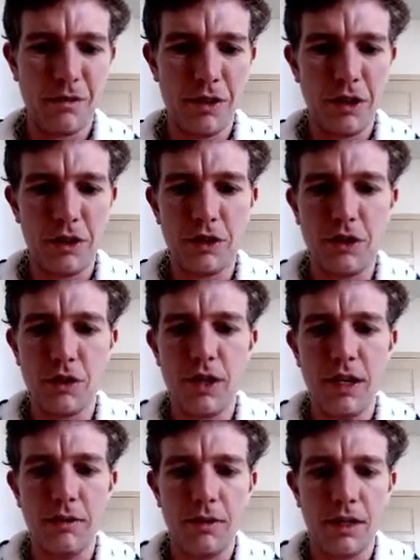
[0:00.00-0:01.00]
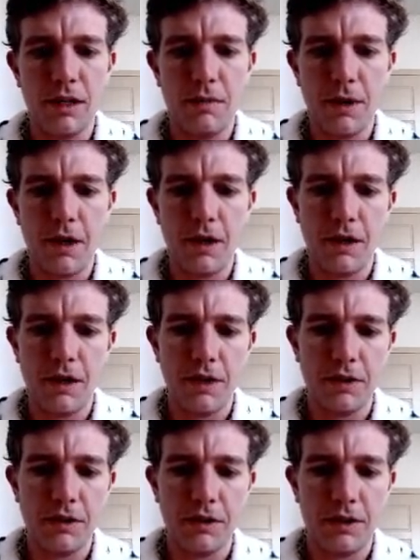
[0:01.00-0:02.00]
one of those green rookie
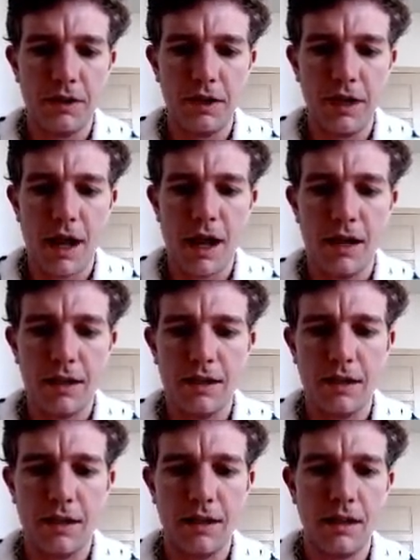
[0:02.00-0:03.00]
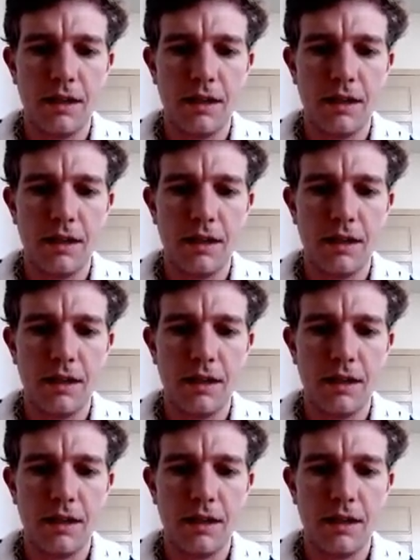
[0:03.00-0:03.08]
parallels not